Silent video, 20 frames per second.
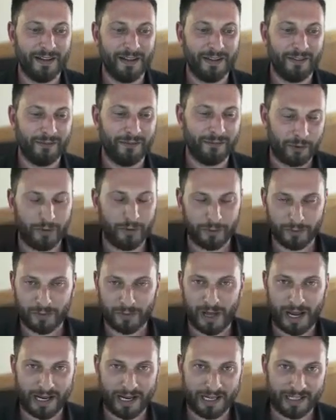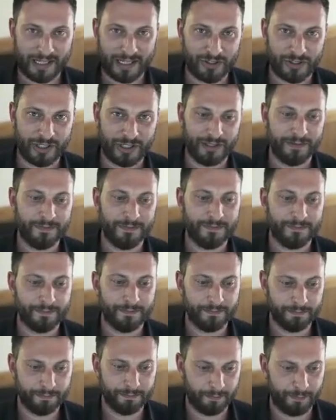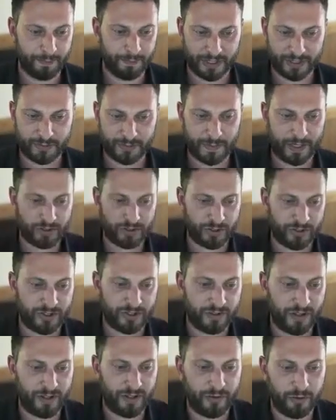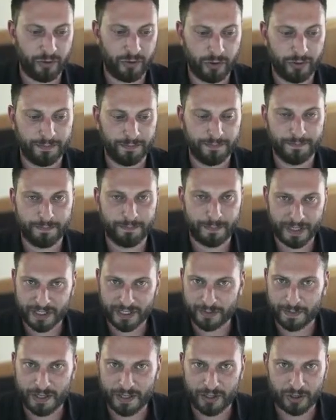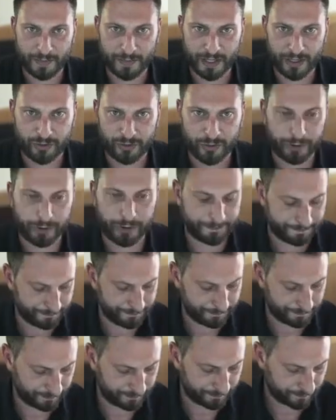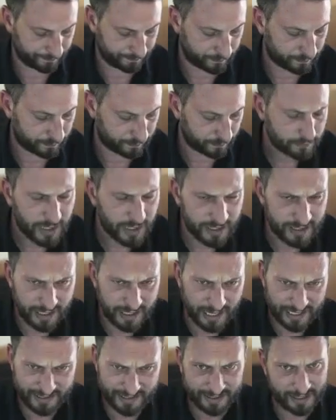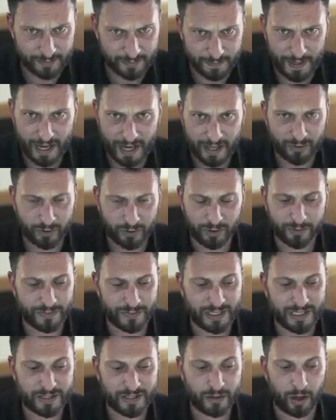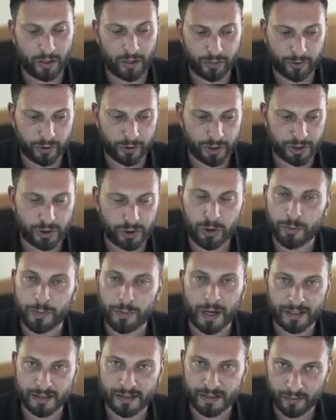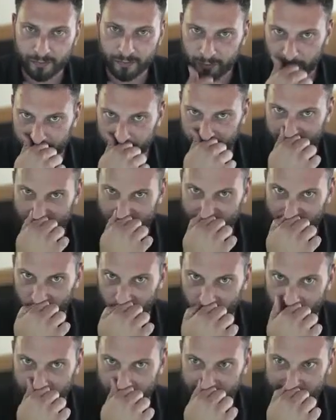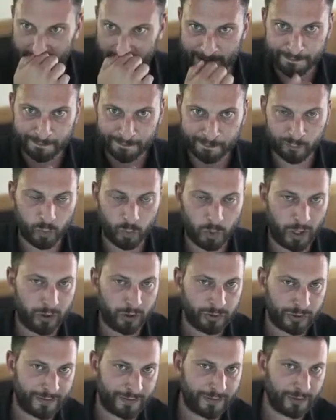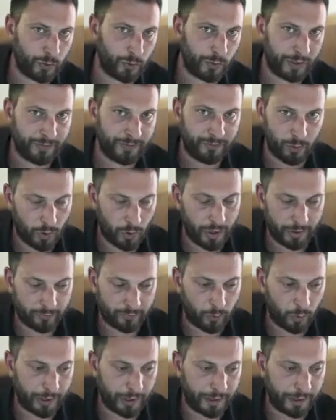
Full height kitchen, big spacious living room, big spacious bedroom, nice sized bathroom. This is on a 32 by 10 foot platform. We also have a 24 and a 40.